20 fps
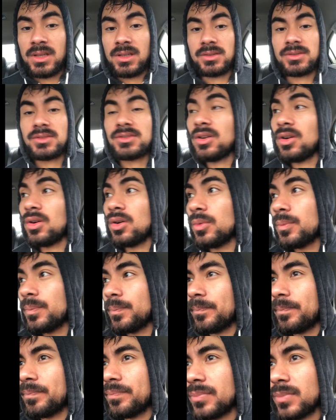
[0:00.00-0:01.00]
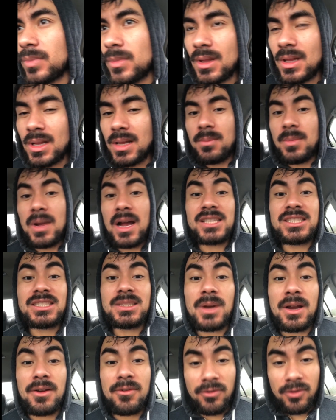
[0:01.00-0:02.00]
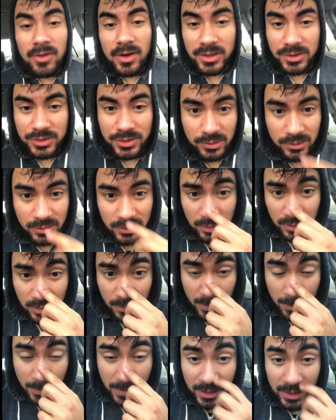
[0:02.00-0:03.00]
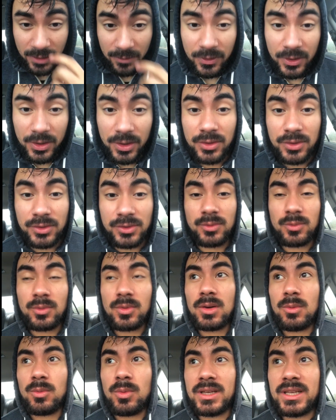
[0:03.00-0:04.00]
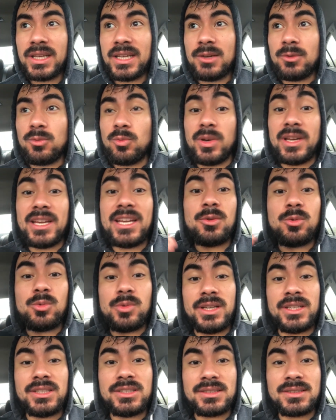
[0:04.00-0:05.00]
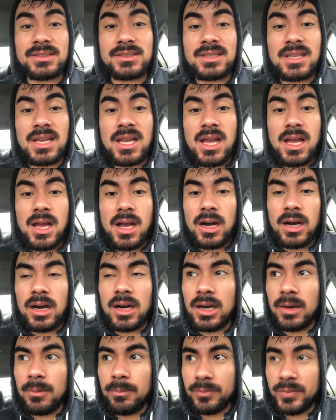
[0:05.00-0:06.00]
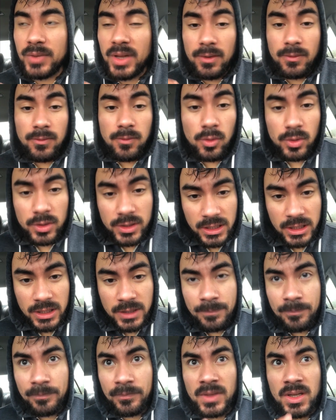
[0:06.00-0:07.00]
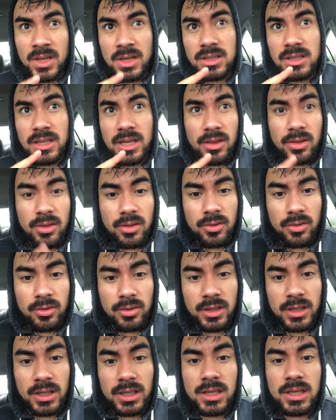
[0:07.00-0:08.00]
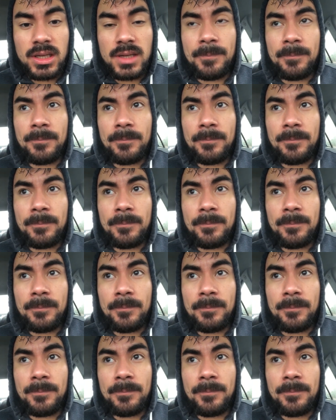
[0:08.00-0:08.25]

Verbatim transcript: So, actually my friend is doing it. I'm going to be making videos when he when he reaches um, day 14, day 30,